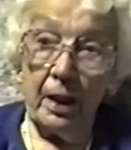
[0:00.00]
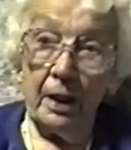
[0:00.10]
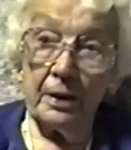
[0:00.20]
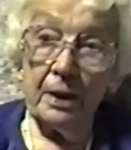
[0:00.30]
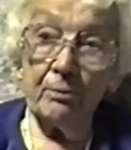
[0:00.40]

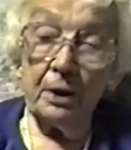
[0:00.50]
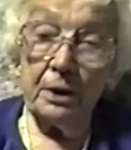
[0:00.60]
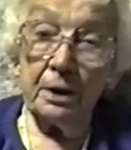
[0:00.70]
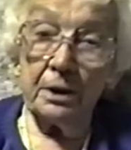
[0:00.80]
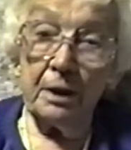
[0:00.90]
And then
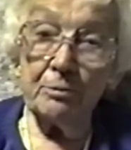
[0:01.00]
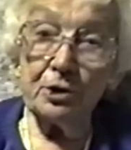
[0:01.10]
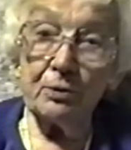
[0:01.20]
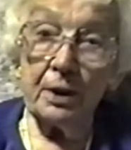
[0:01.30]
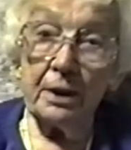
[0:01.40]
we
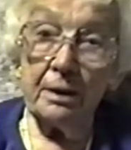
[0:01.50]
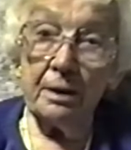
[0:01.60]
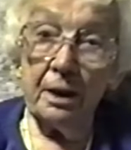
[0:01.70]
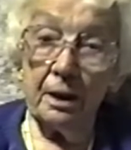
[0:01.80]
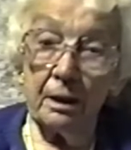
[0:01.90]

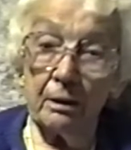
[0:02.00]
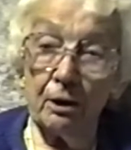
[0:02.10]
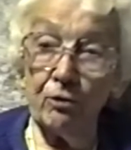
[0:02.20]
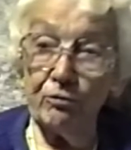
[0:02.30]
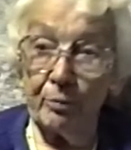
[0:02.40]
demonstrated
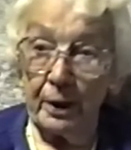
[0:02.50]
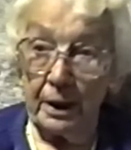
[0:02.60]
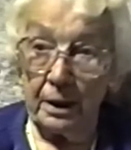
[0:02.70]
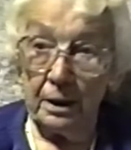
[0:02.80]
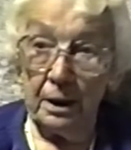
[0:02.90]
loaf
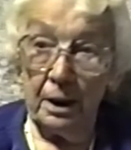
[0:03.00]
bread.